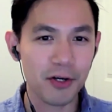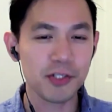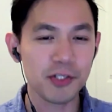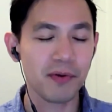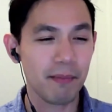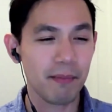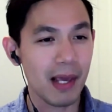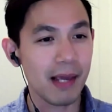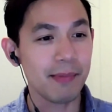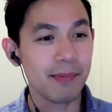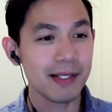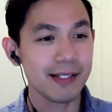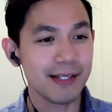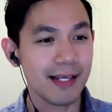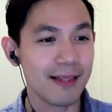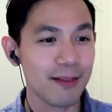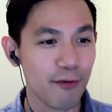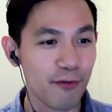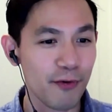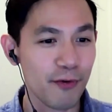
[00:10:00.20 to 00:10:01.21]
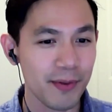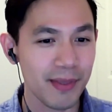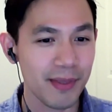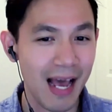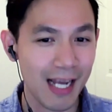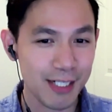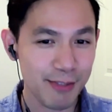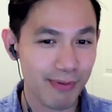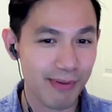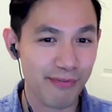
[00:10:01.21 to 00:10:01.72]
when babies eat the fruit, they
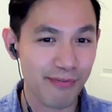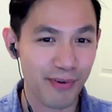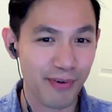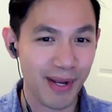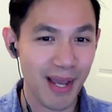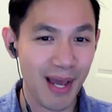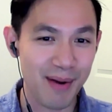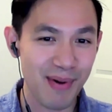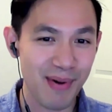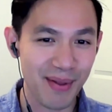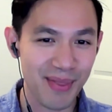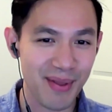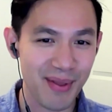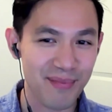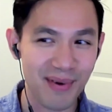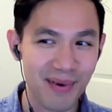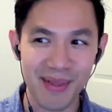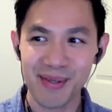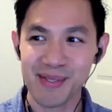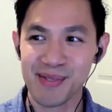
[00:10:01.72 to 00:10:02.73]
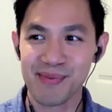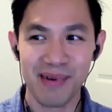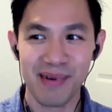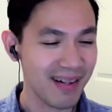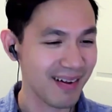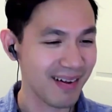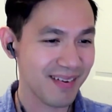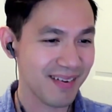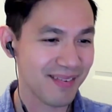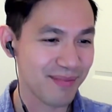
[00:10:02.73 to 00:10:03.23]
actually forget about their mother's milk,
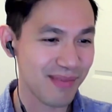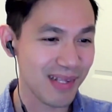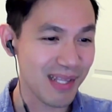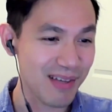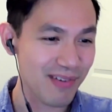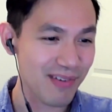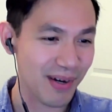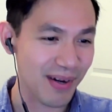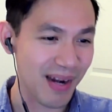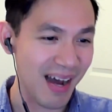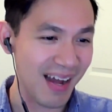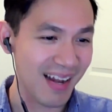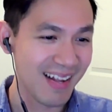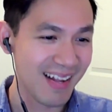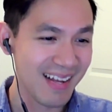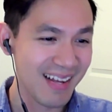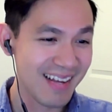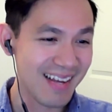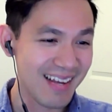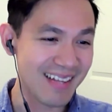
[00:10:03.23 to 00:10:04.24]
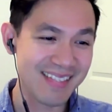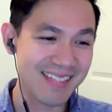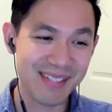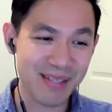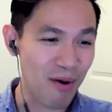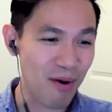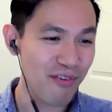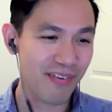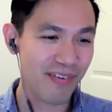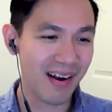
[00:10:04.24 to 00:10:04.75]
believe it or not. It's
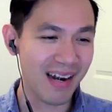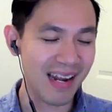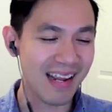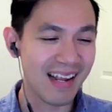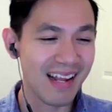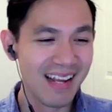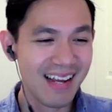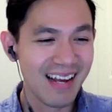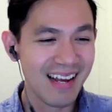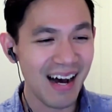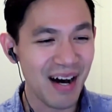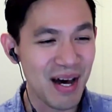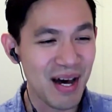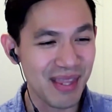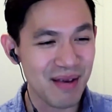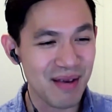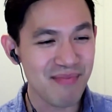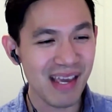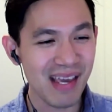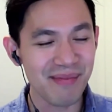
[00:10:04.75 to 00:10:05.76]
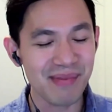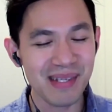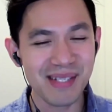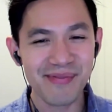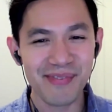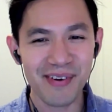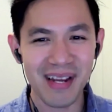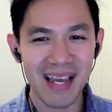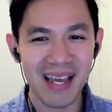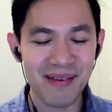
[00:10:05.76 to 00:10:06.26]
so funny. The babies
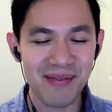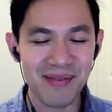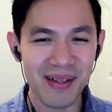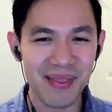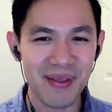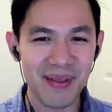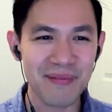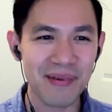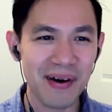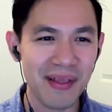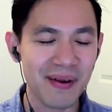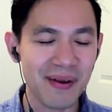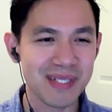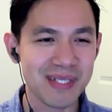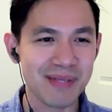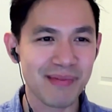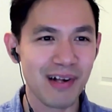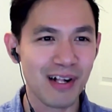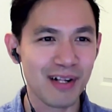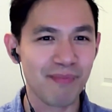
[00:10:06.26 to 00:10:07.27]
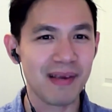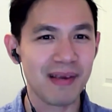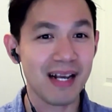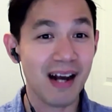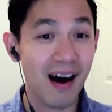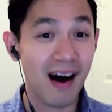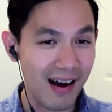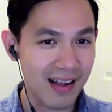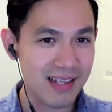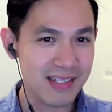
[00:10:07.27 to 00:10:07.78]
forget about their mother's milk
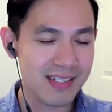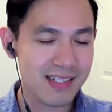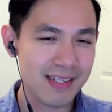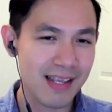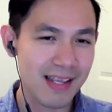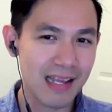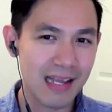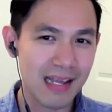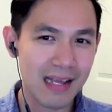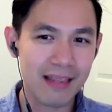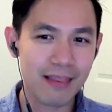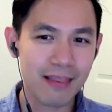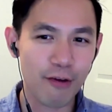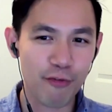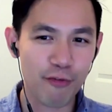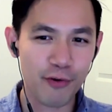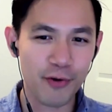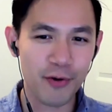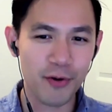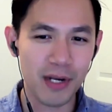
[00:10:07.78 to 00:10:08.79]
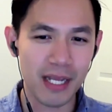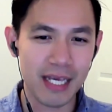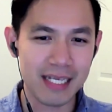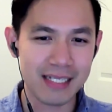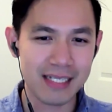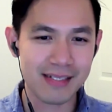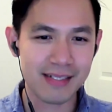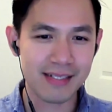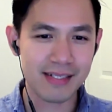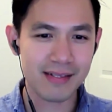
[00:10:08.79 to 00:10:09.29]
because the fruit
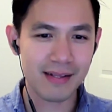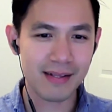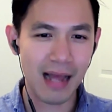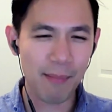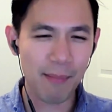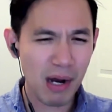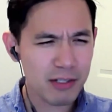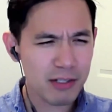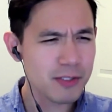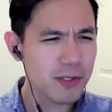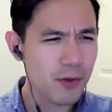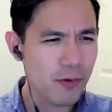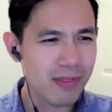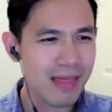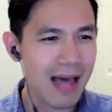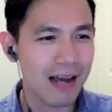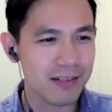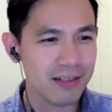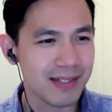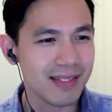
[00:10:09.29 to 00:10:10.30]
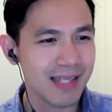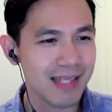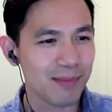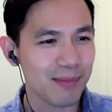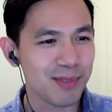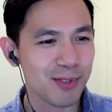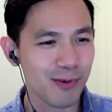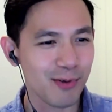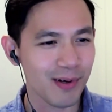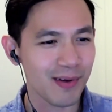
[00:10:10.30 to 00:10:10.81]
is about 2,000
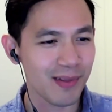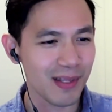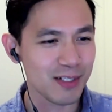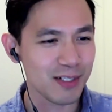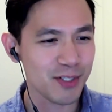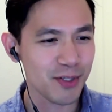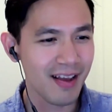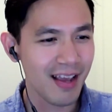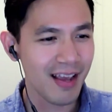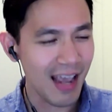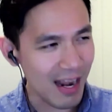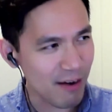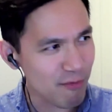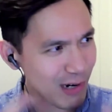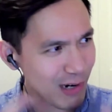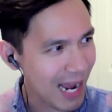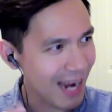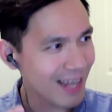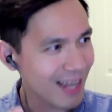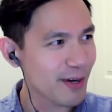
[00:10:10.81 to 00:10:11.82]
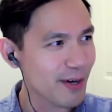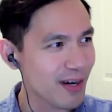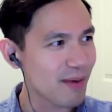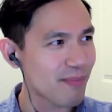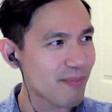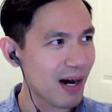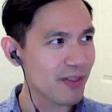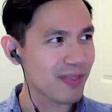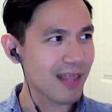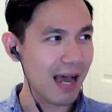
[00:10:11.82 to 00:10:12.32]
times sweeter than sugar. And when I learned
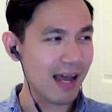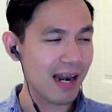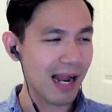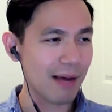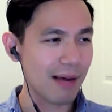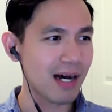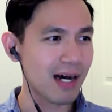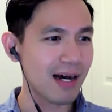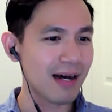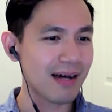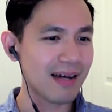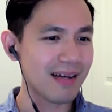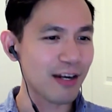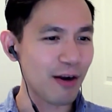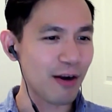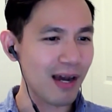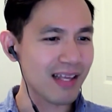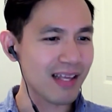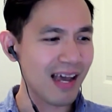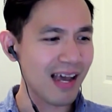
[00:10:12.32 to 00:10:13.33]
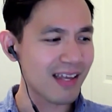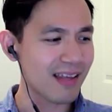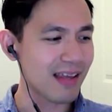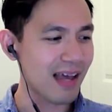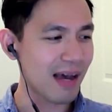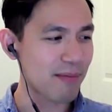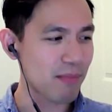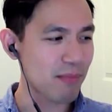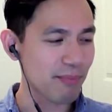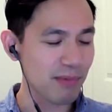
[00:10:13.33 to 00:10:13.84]
about that, I'm
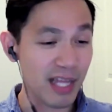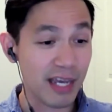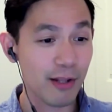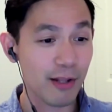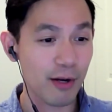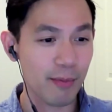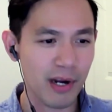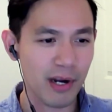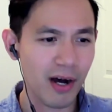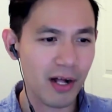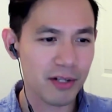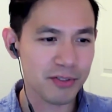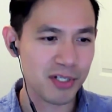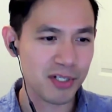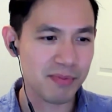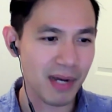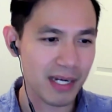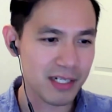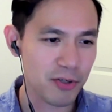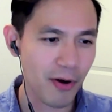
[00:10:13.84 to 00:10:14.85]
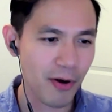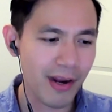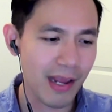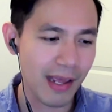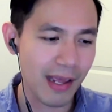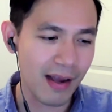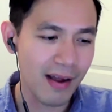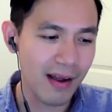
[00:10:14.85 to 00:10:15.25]
a molecular biologist by training.